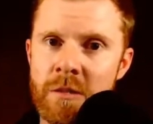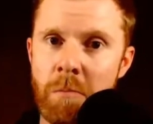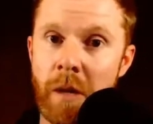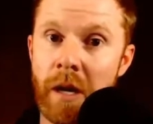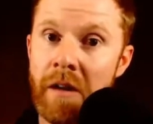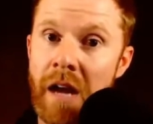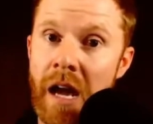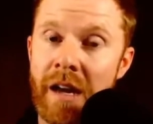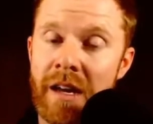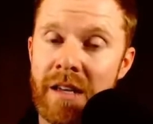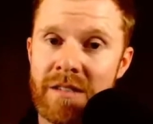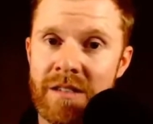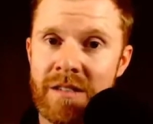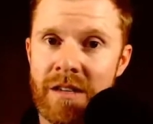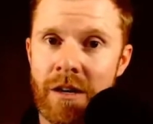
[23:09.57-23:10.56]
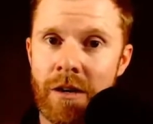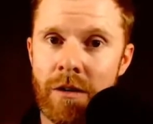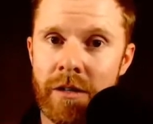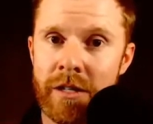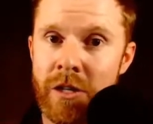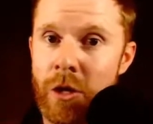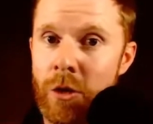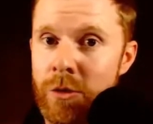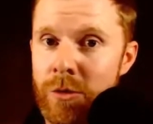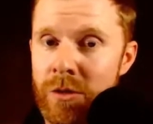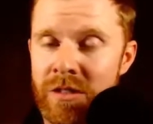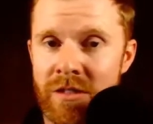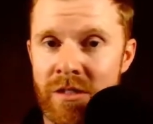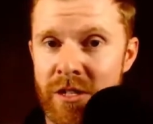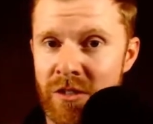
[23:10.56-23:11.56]
but not necessarily known to
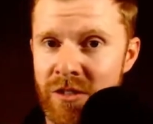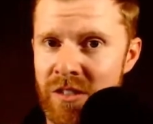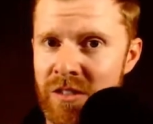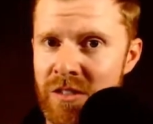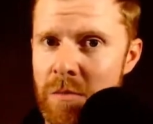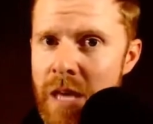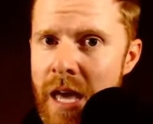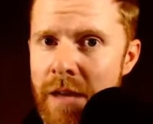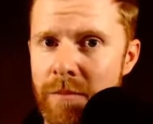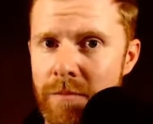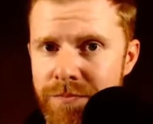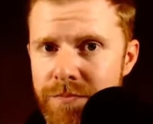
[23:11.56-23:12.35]
exist in your system yet.